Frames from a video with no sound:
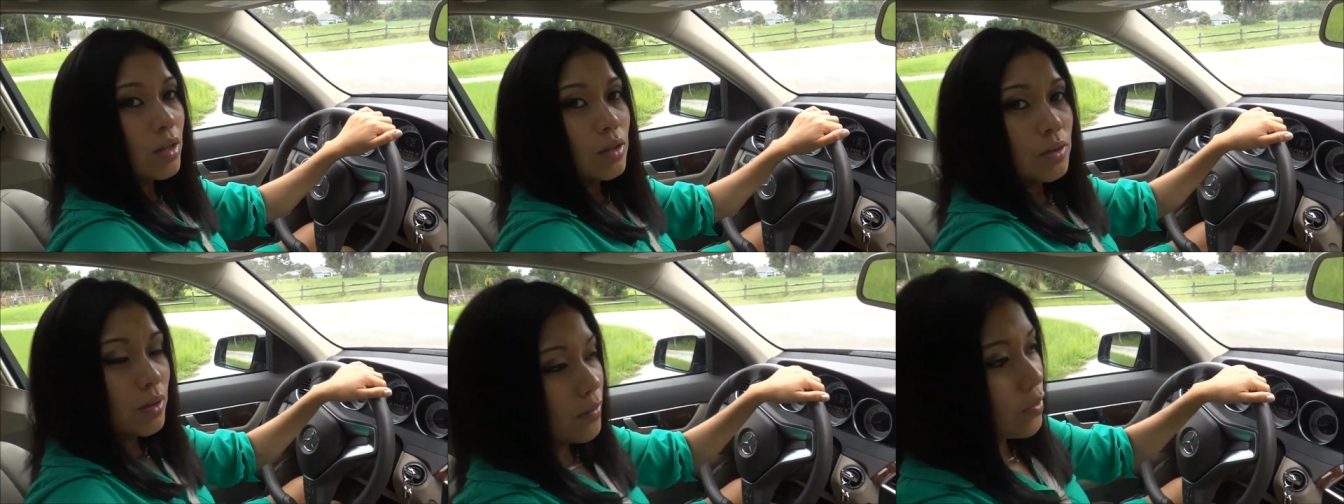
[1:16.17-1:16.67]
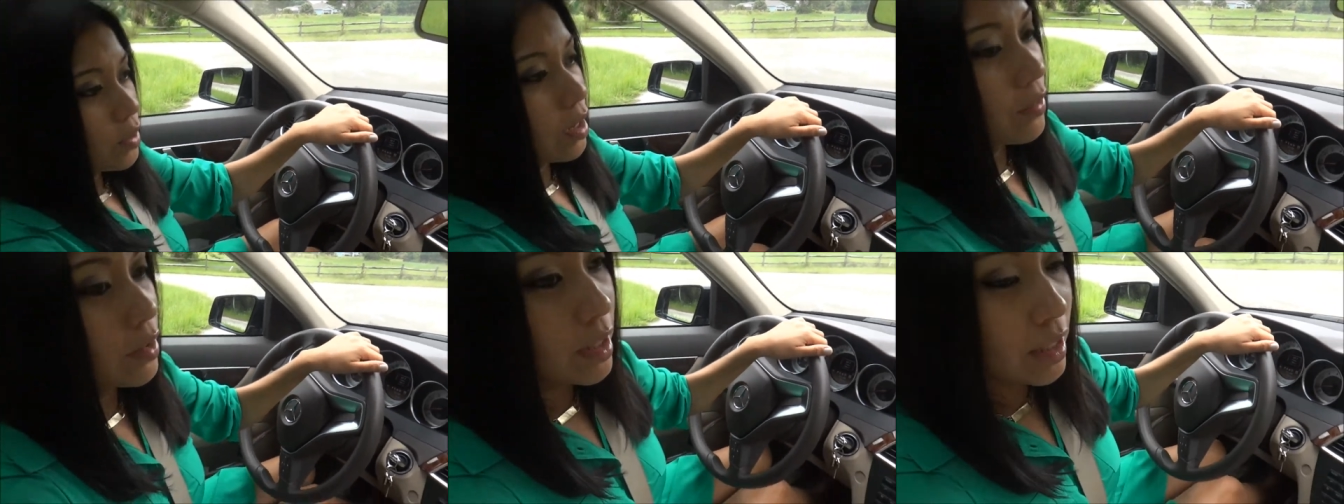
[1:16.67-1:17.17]
So if you
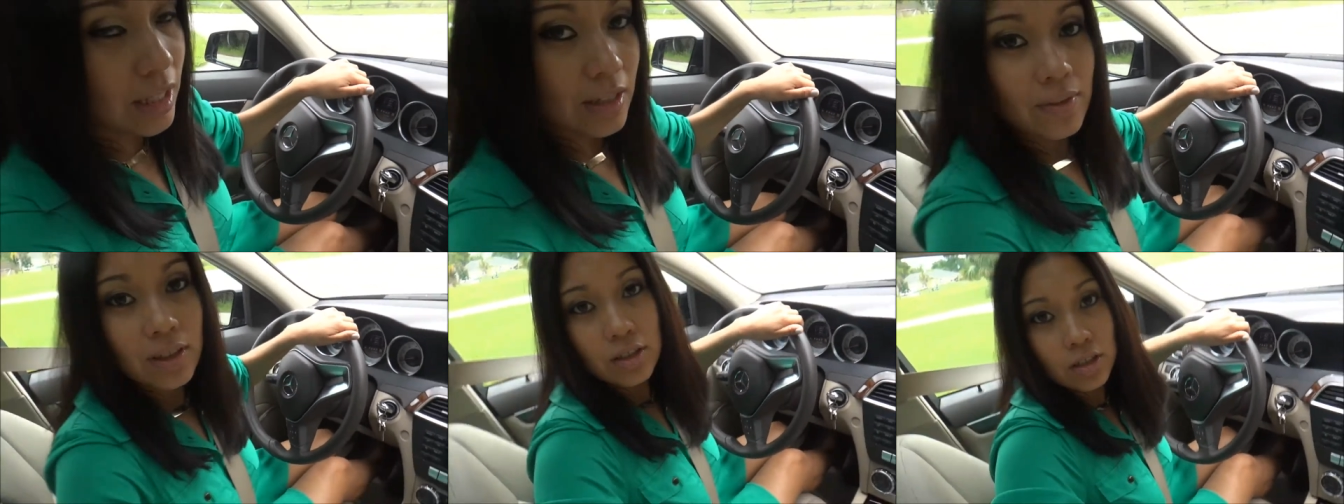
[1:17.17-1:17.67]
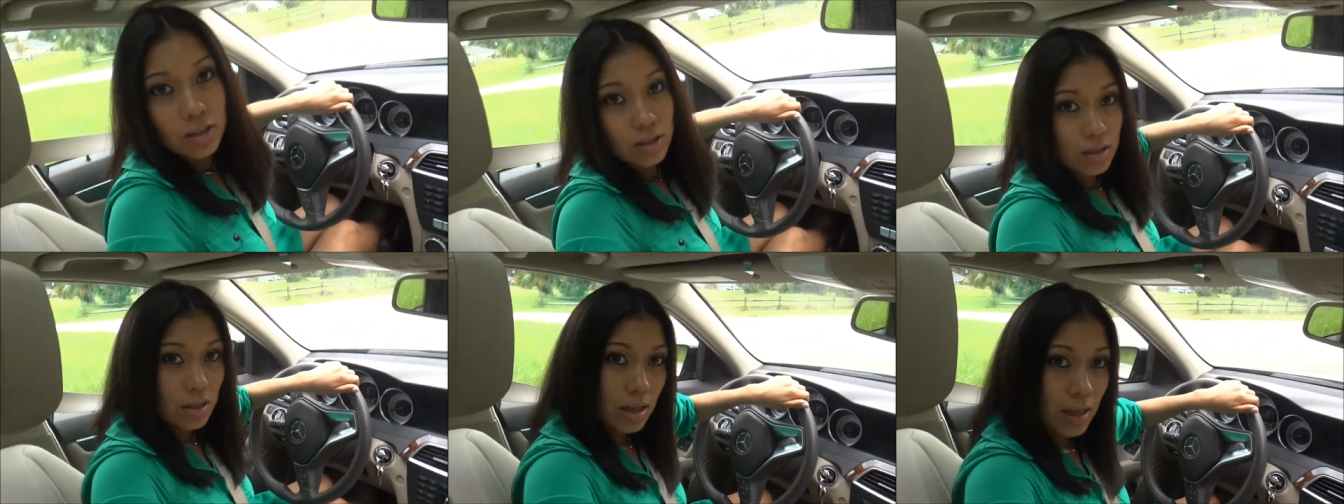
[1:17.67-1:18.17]
ever need even
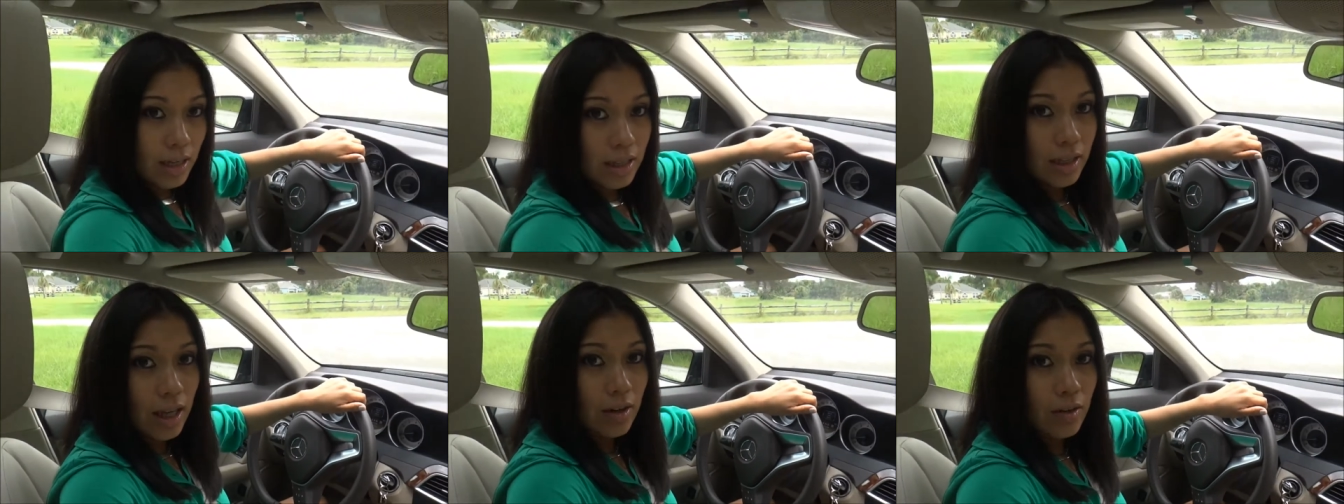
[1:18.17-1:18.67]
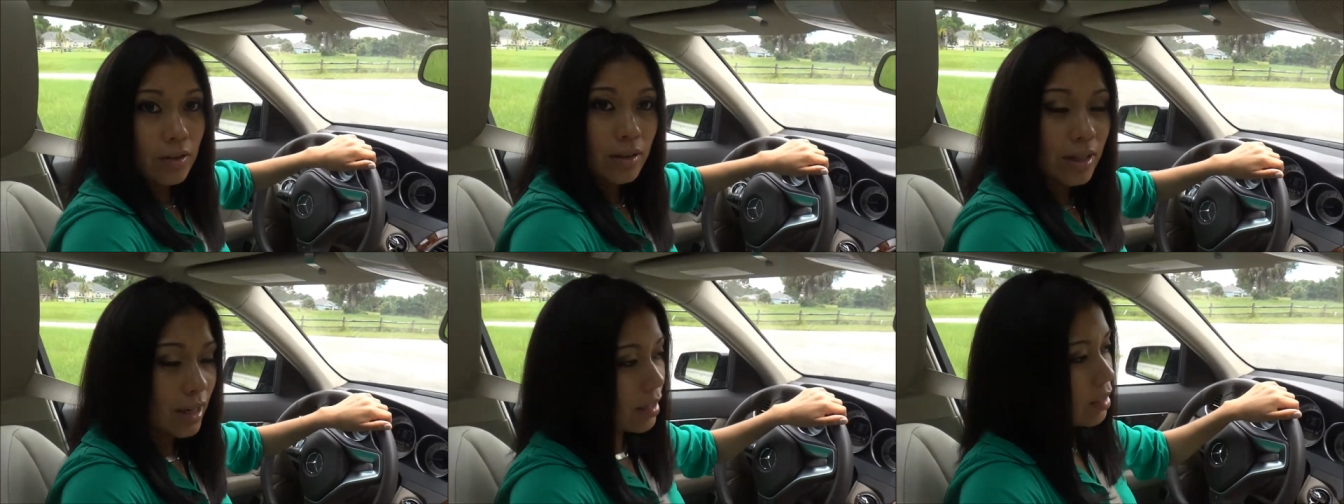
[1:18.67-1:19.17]
just a letter
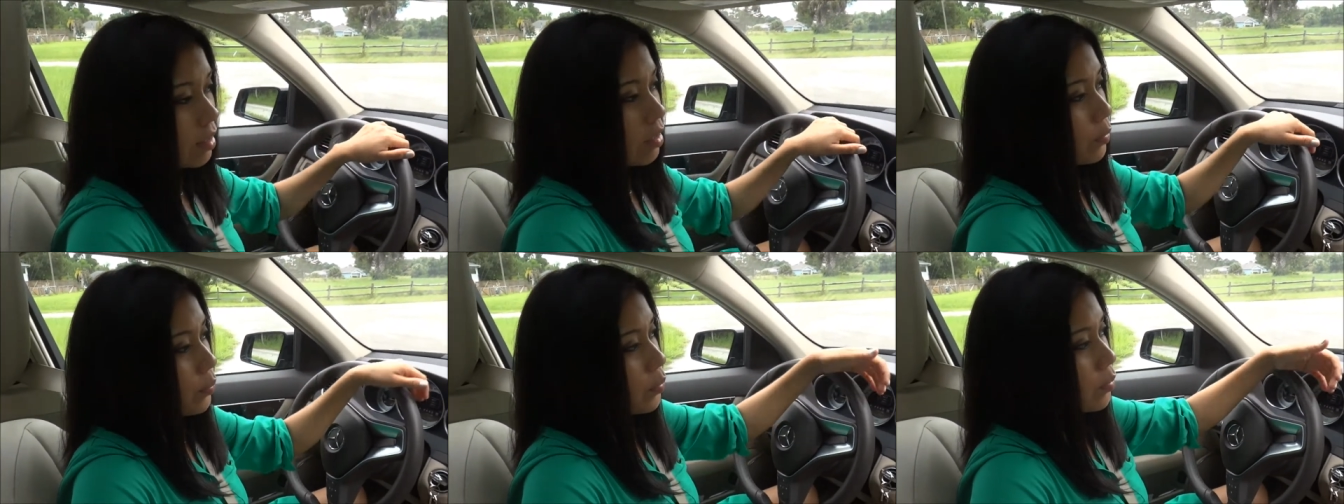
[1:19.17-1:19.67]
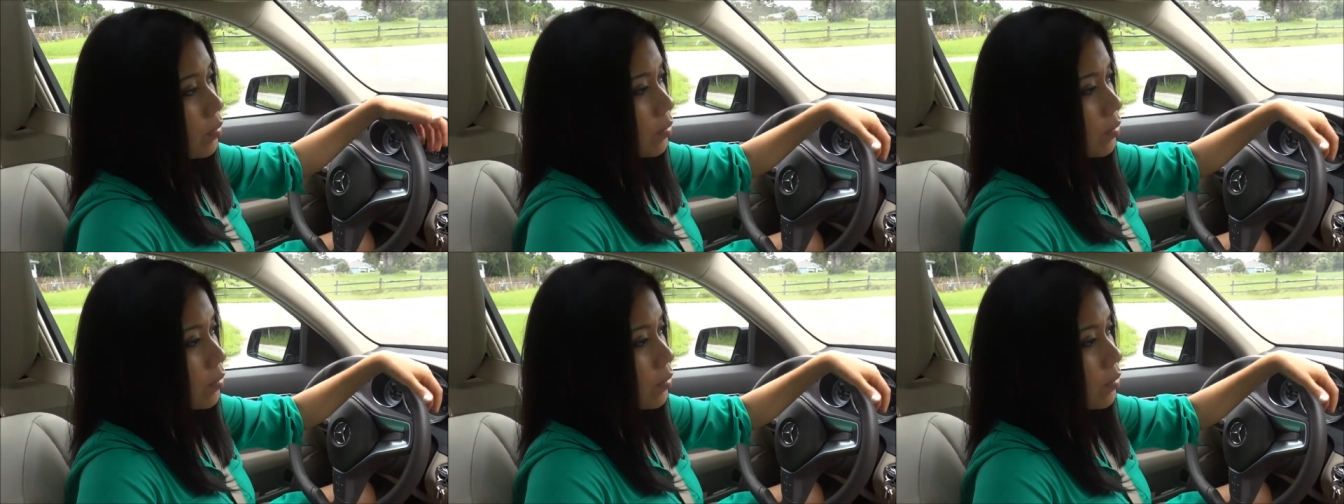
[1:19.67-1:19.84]
that um,